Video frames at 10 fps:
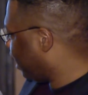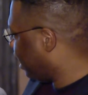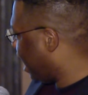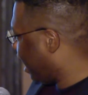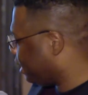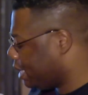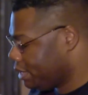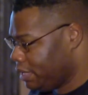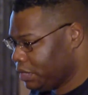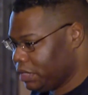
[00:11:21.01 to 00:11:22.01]
can act
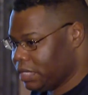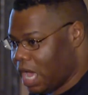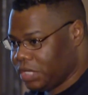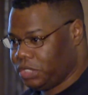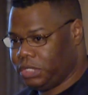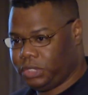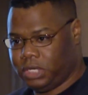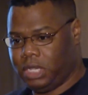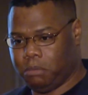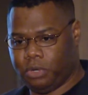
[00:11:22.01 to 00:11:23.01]
as these endogenous
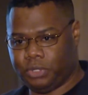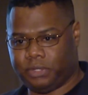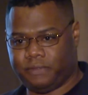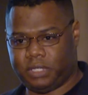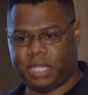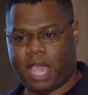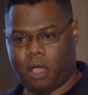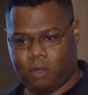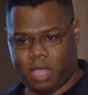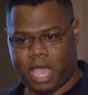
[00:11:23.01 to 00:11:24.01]
inhibitors of the
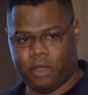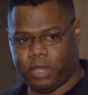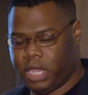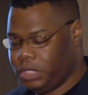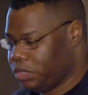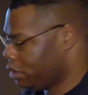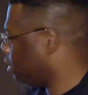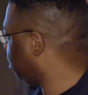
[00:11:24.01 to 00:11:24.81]
tau aggregation.